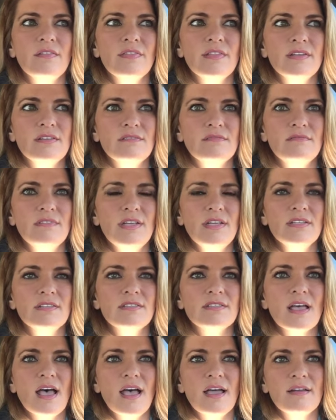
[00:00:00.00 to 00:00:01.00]
the
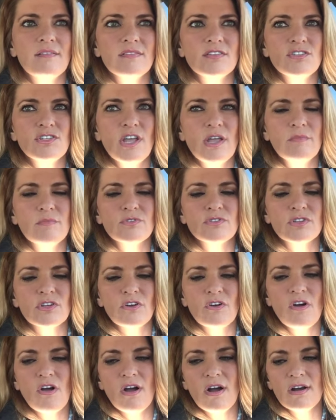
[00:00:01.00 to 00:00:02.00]
inside of the chambers of
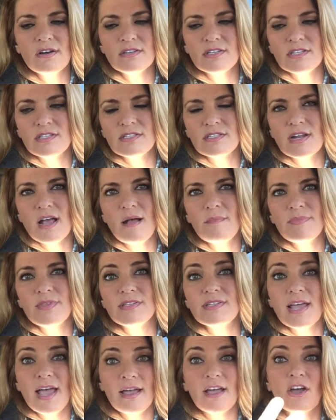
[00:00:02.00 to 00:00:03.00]
your heart to stop
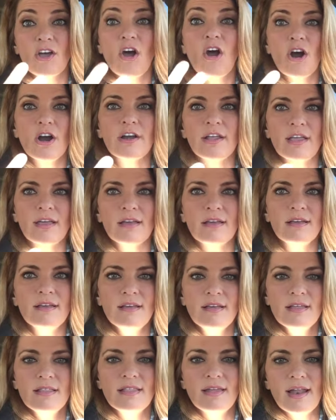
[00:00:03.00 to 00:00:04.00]
the tachycardia
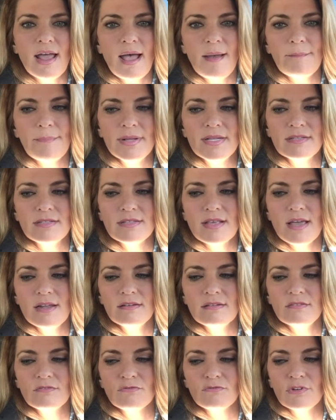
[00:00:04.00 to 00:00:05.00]
that happens,
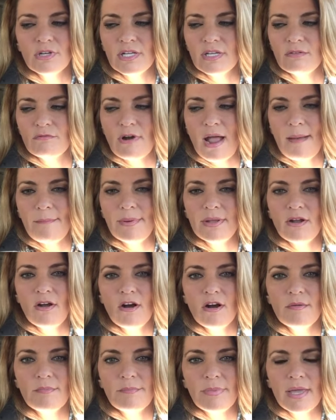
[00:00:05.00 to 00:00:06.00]
that really rapid
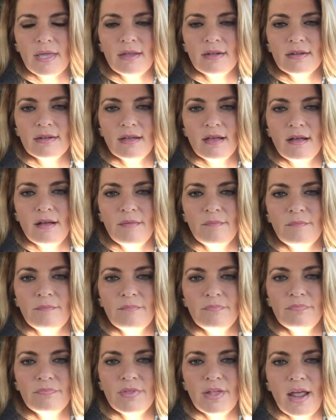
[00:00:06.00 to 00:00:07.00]
heartbeat
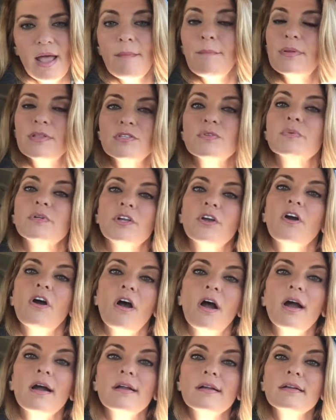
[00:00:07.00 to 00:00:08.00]
that happens when your
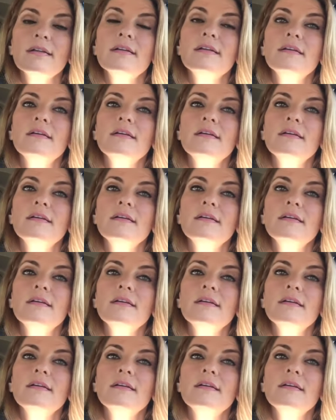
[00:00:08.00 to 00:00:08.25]
heart